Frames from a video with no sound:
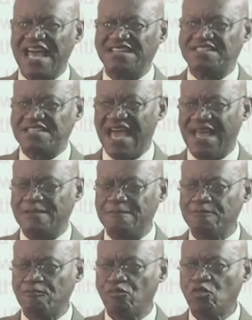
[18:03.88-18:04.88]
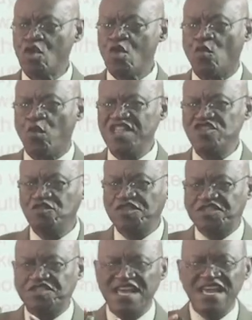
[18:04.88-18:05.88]
had said, when you
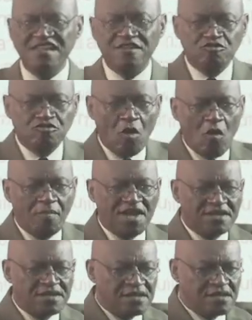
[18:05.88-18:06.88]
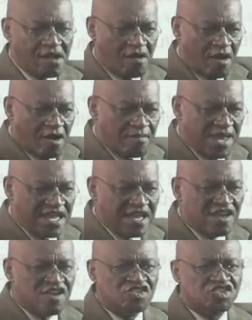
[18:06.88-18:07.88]
see the Roman army
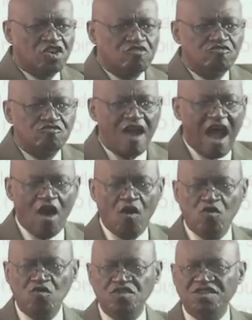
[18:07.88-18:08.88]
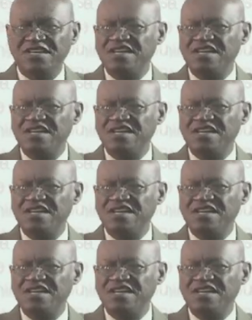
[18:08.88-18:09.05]
surround